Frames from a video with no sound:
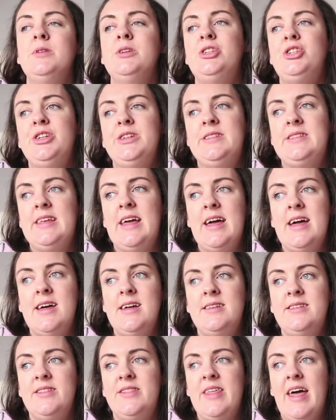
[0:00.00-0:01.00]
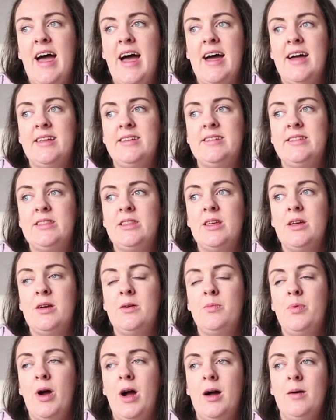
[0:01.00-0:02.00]
She said that
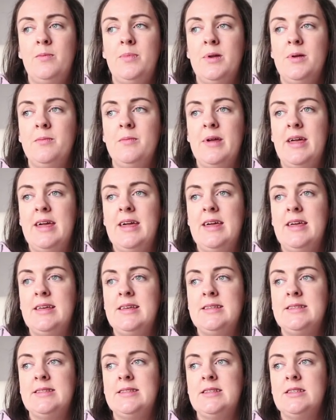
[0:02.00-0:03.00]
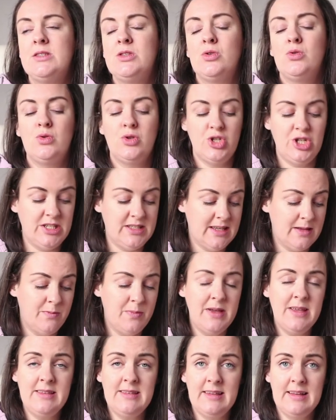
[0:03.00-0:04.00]
the problem is, so she said
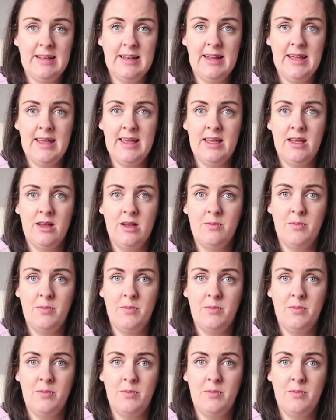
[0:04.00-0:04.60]
basically,